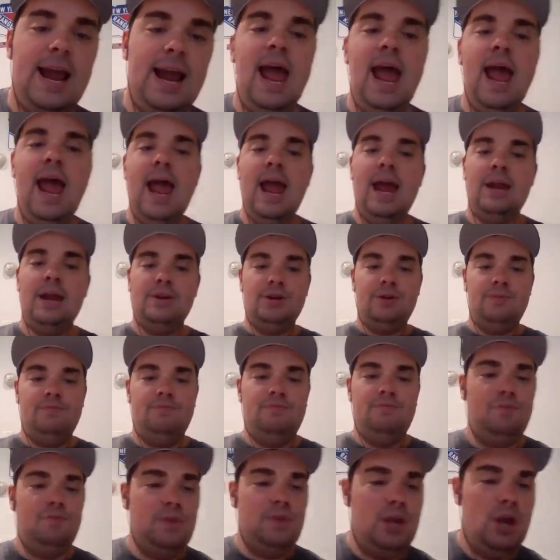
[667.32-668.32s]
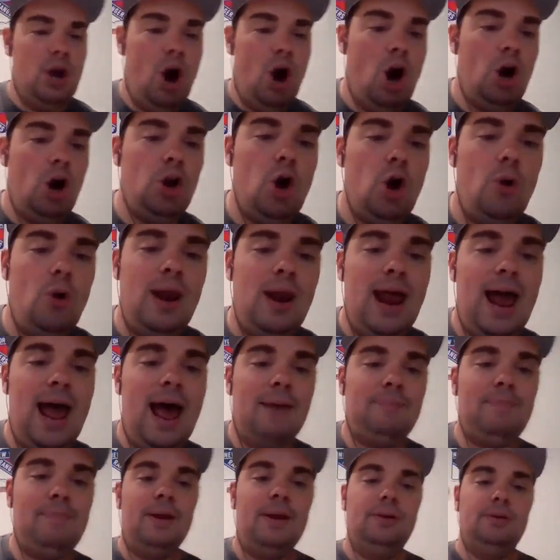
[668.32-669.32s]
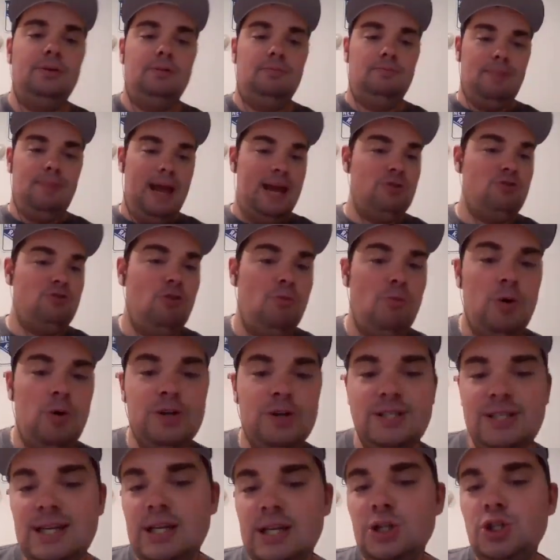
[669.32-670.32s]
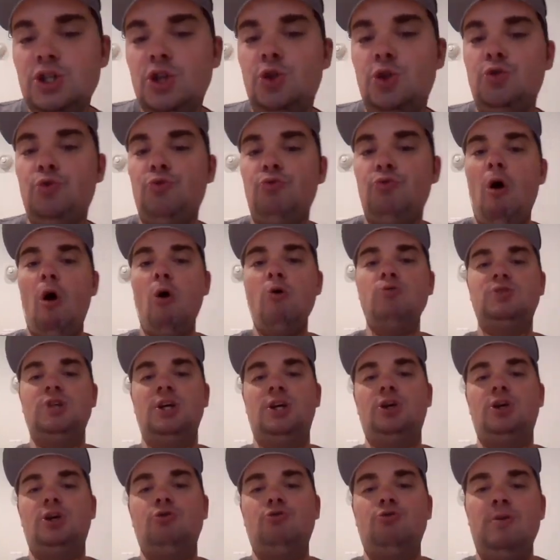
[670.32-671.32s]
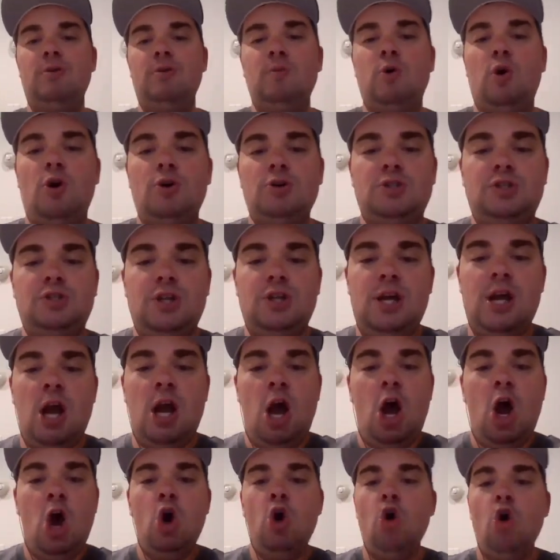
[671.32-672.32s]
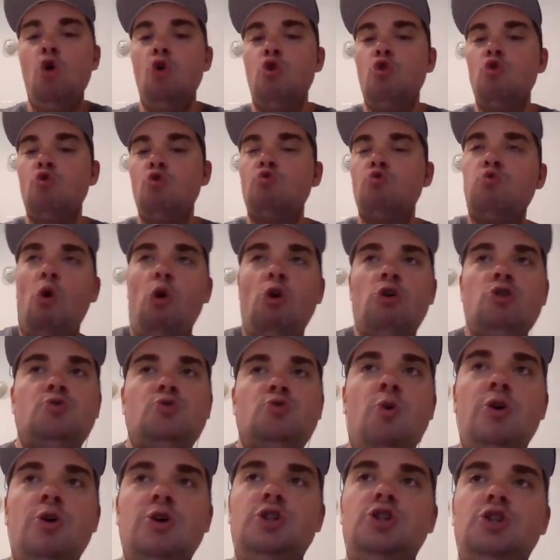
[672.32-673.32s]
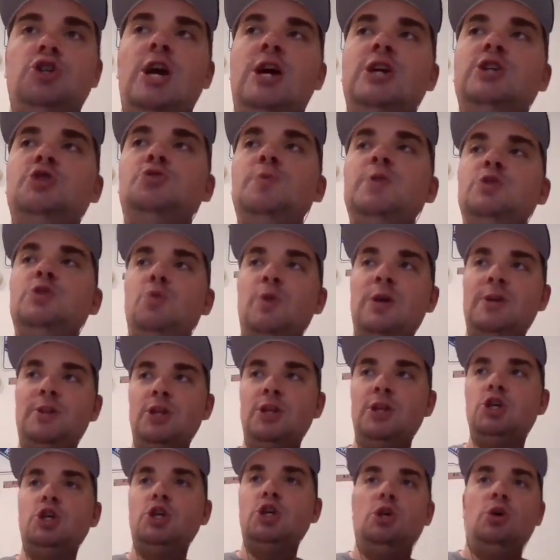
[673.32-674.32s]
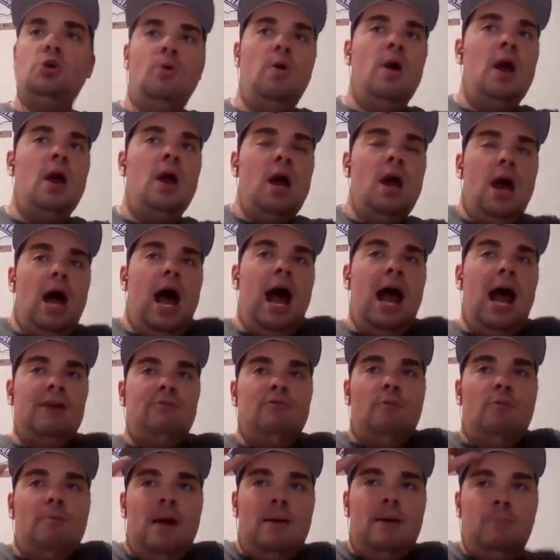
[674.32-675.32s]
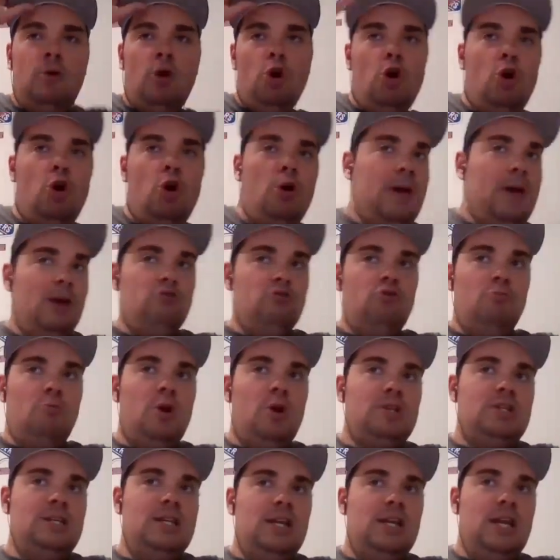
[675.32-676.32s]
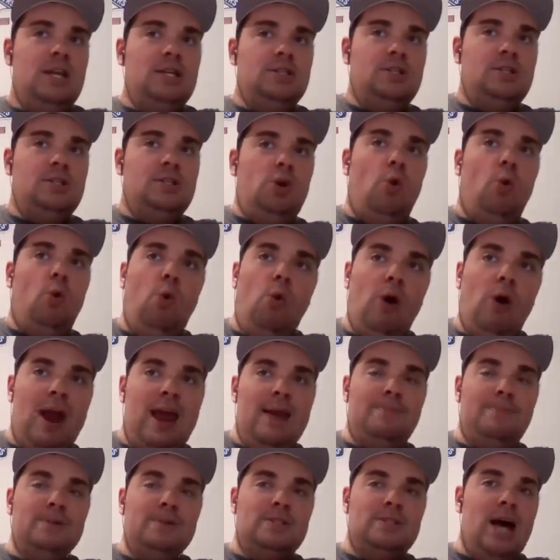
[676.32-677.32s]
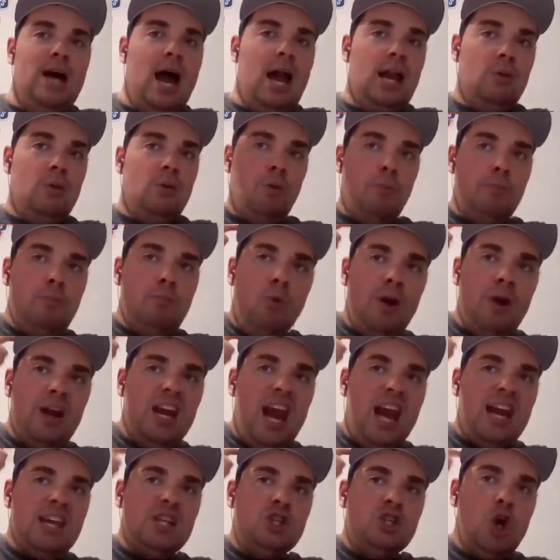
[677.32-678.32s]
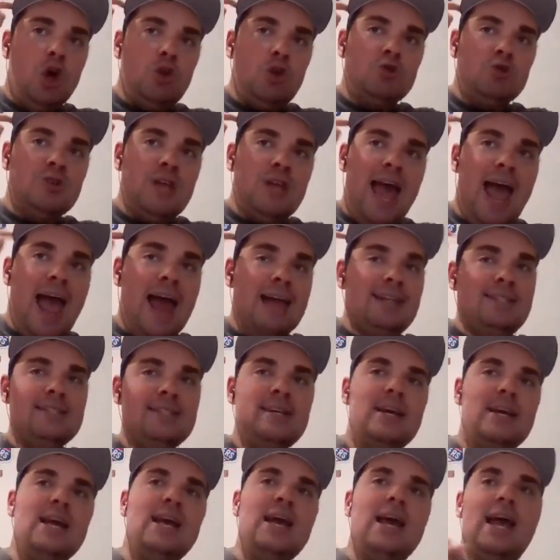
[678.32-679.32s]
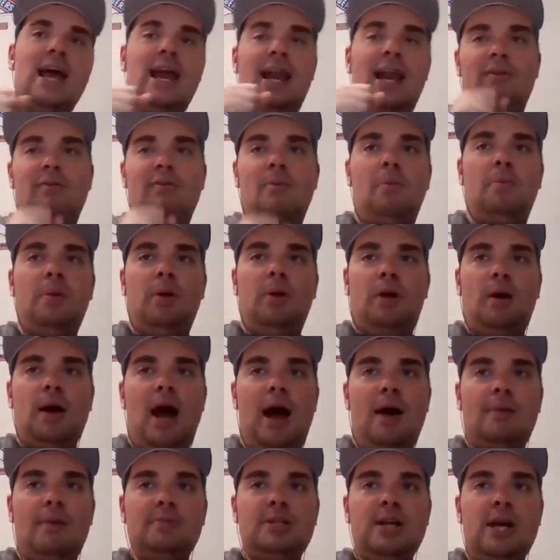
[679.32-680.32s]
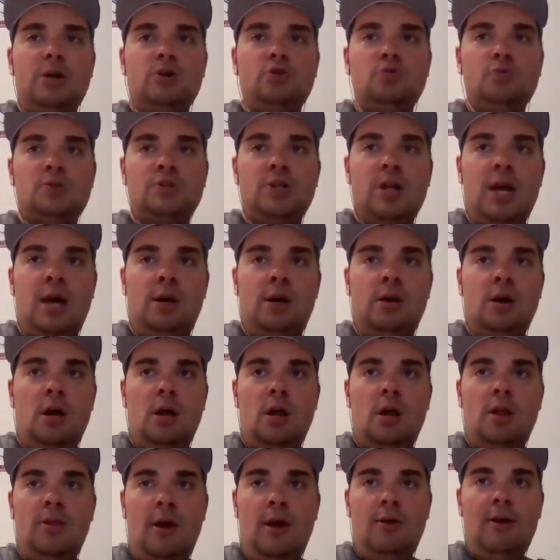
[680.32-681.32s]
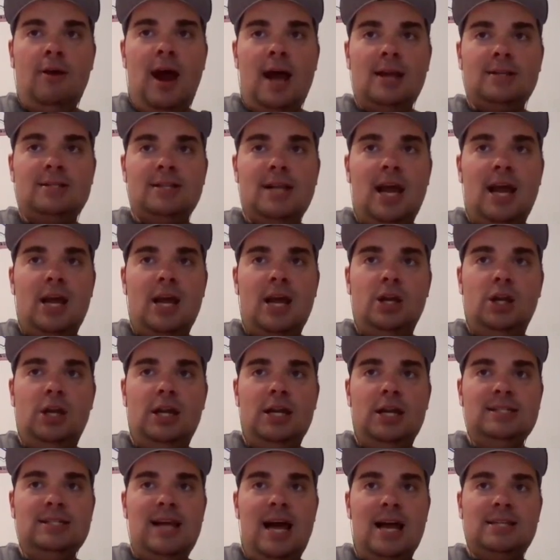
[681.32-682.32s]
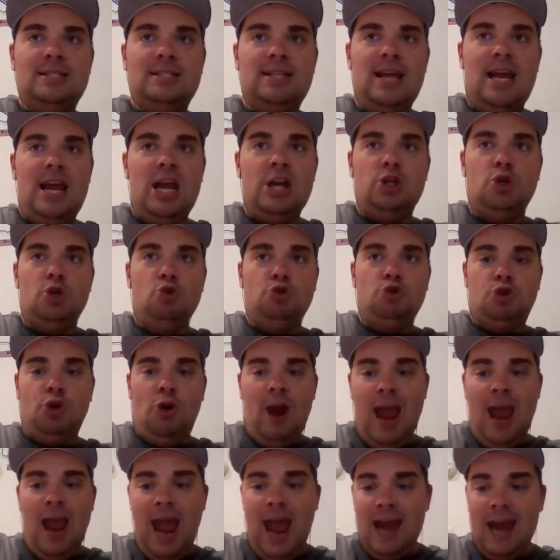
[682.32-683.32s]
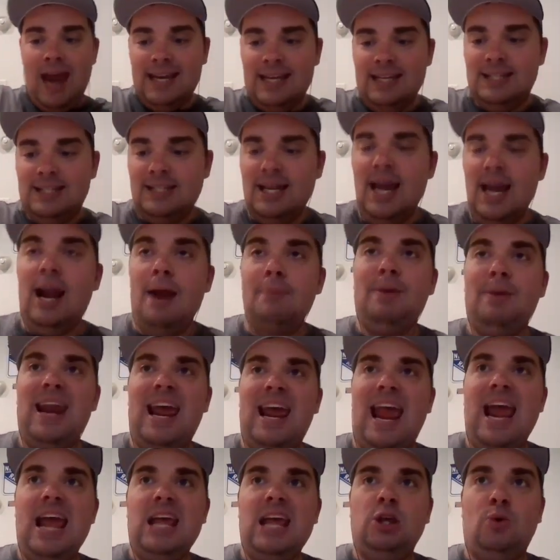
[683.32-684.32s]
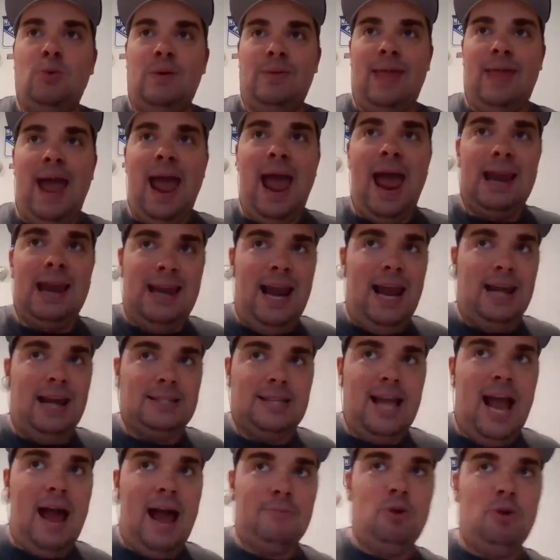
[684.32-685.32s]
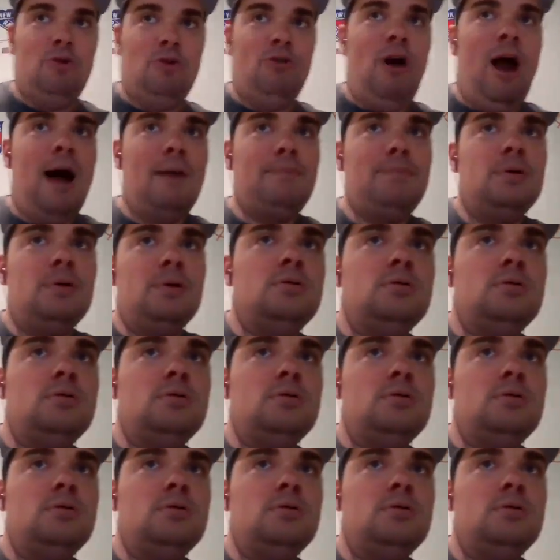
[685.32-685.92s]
And you all know what happened. Pedro Martinez throws at Karim Garcia. Words were exchanged between the two. I remember Pedro Martinez and Jorge Posada were pointing at each other's heads. And I remember the commentators were saying, he's not saying use your head. He's saying, I'm going to hit you in the head next time you're up.